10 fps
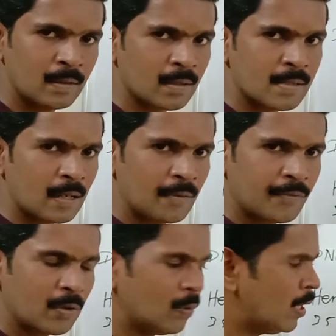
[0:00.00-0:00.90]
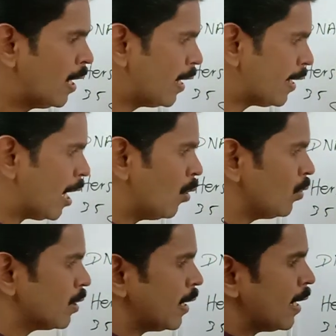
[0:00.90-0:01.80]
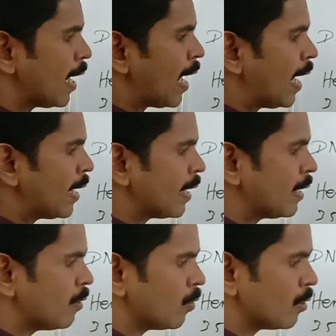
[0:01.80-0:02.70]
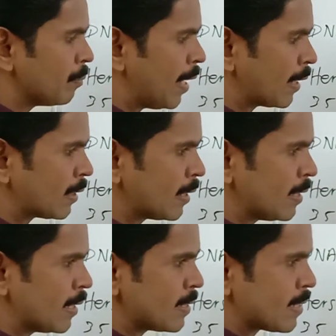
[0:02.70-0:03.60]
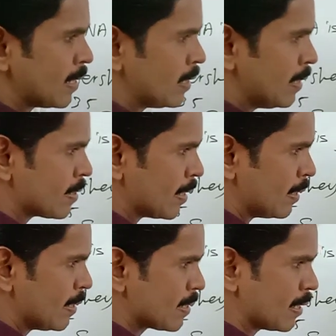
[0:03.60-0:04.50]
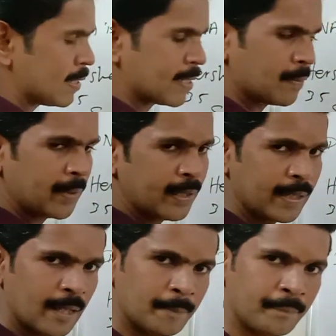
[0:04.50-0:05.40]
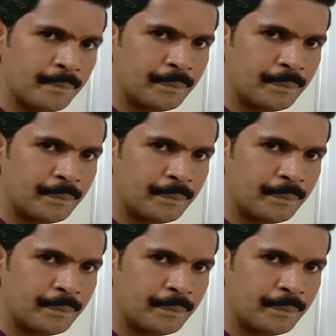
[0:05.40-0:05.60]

Understand of you? Now they added one bacterial cell inside this culture medium.